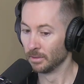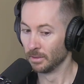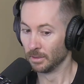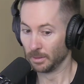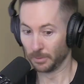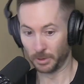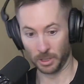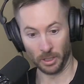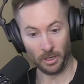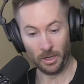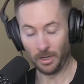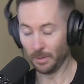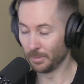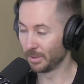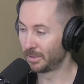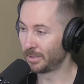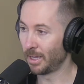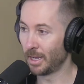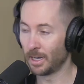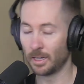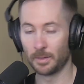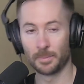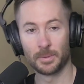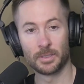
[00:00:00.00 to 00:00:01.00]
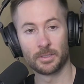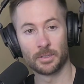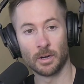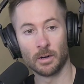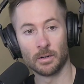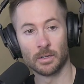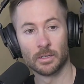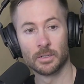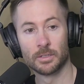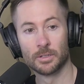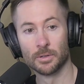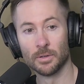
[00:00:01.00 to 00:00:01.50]
Well, good. I'm excited to be
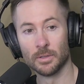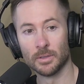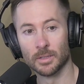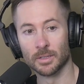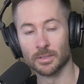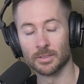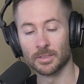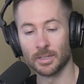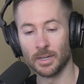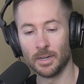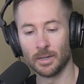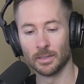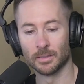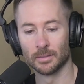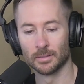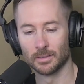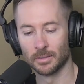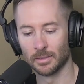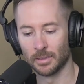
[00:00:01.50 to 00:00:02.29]
starting doing this, yeah.